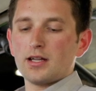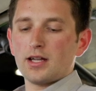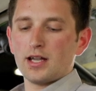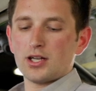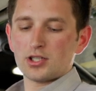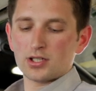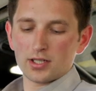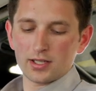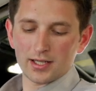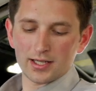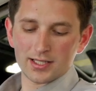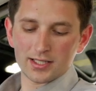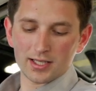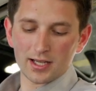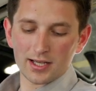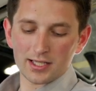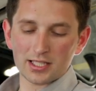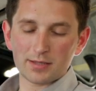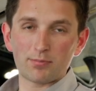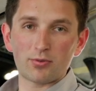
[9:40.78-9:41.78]
engine
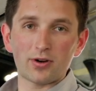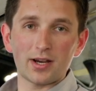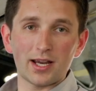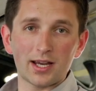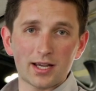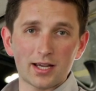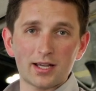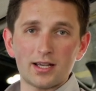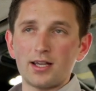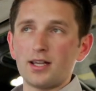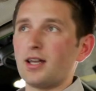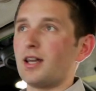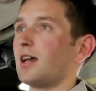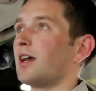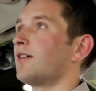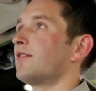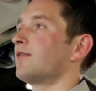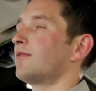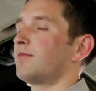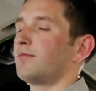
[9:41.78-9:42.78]
exhaust brake,
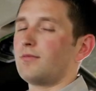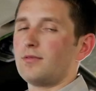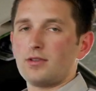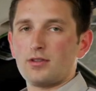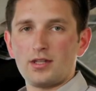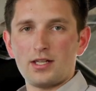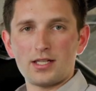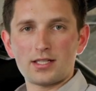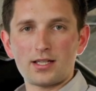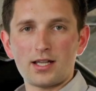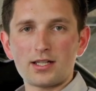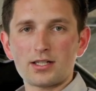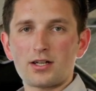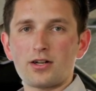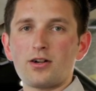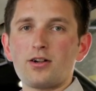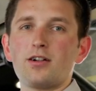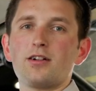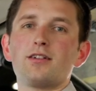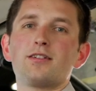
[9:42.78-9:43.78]
these things
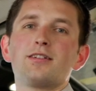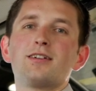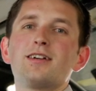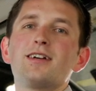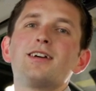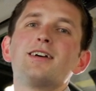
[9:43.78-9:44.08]
are all